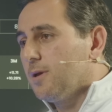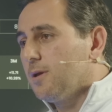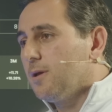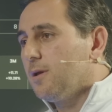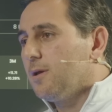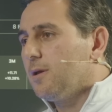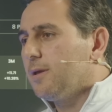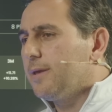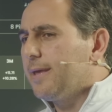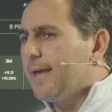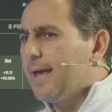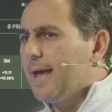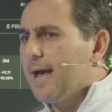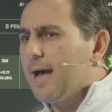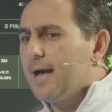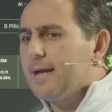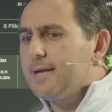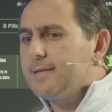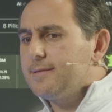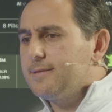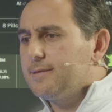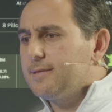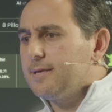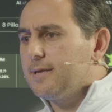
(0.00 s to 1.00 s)
Yeah,
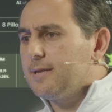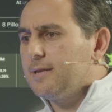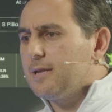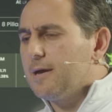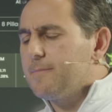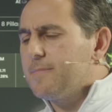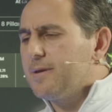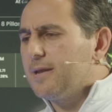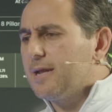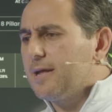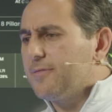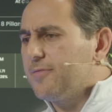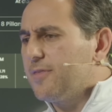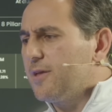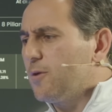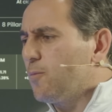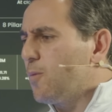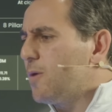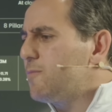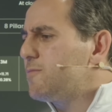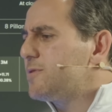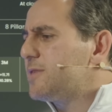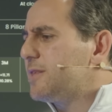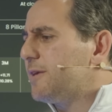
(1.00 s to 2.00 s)
it did. I think,
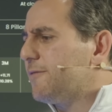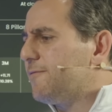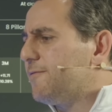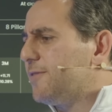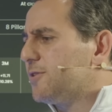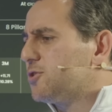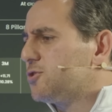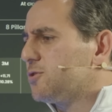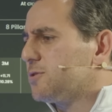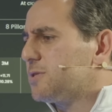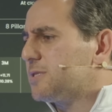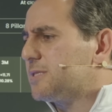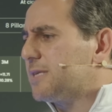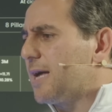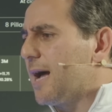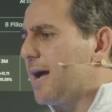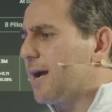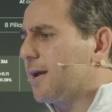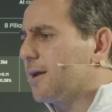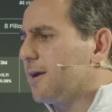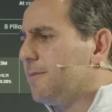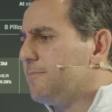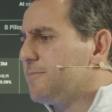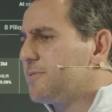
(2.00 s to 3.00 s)
when was the official
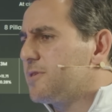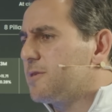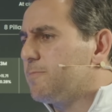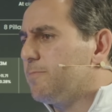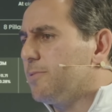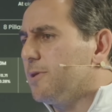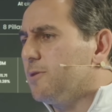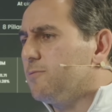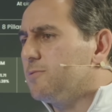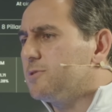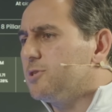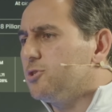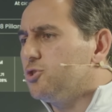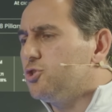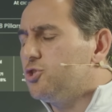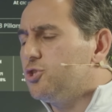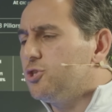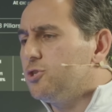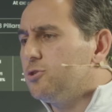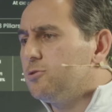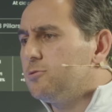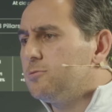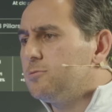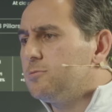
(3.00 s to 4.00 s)
stock split? Was it
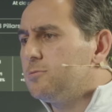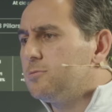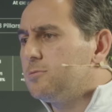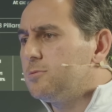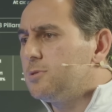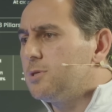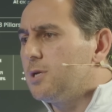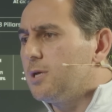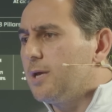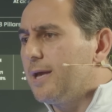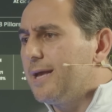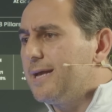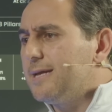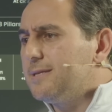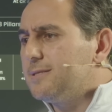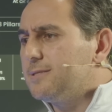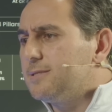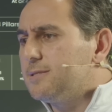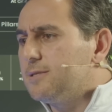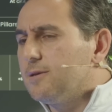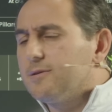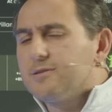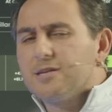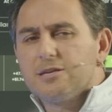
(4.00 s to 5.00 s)
June
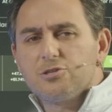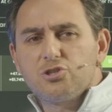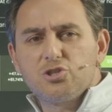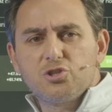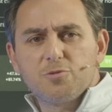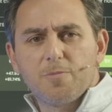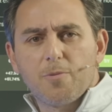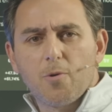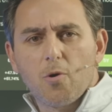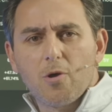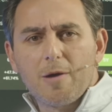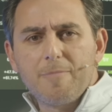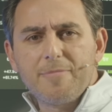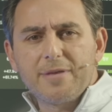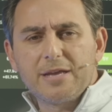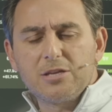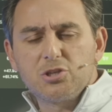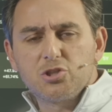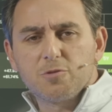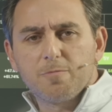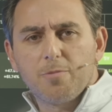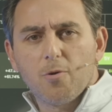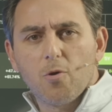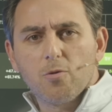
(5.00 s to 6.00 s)
8th? Is that Chipotle? I'm thinking
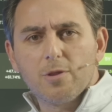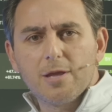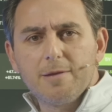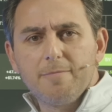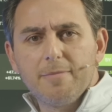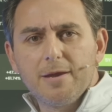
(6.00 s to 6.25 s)
Chipotle, maybe.